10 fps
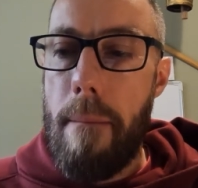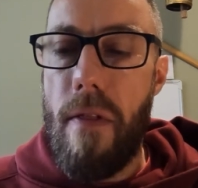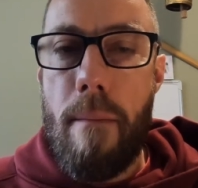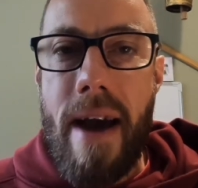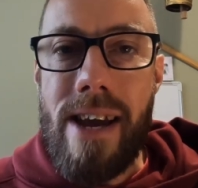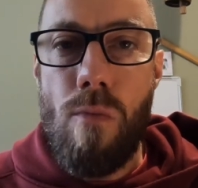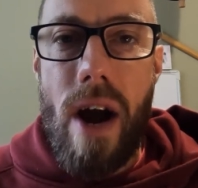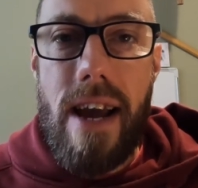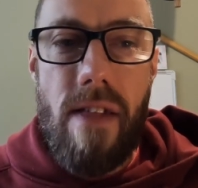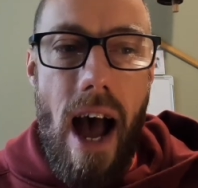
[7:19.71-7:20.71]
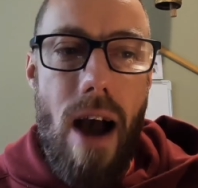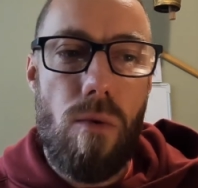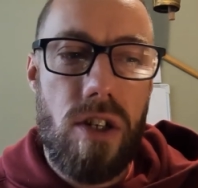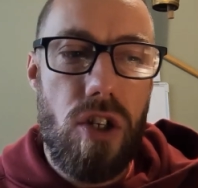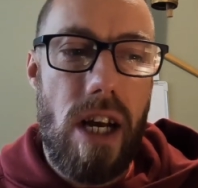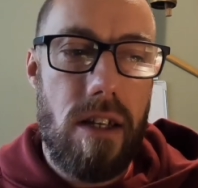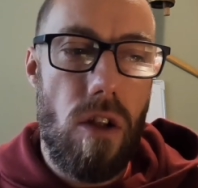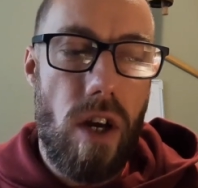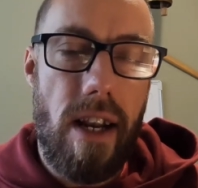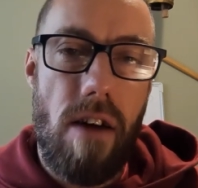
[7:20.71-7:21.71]
But the main way that I would suggest
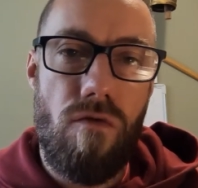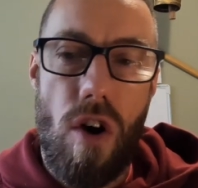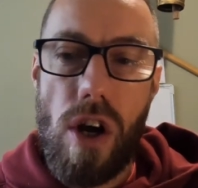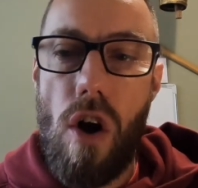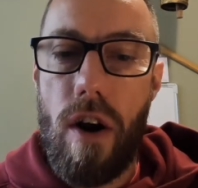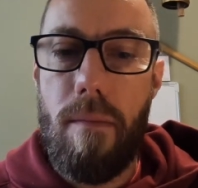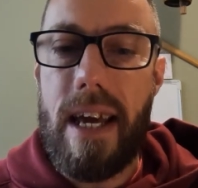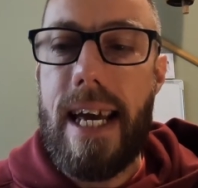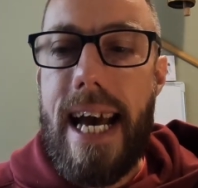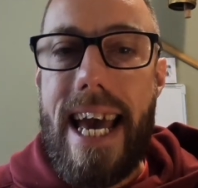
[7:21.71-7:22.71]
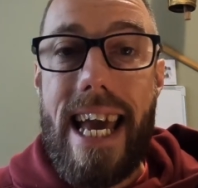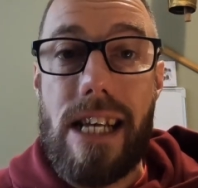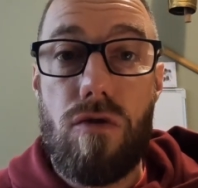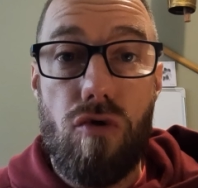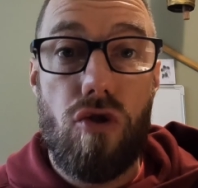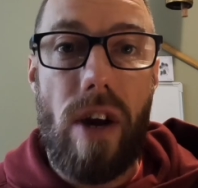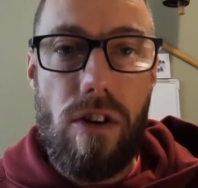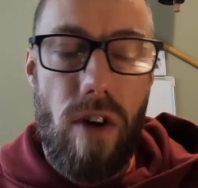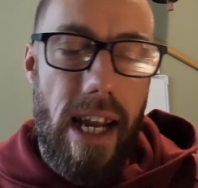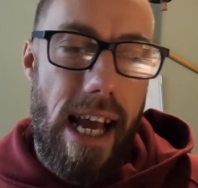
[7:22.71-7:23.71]
looking at run economy is through
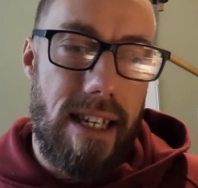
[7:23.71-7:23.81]
strength training.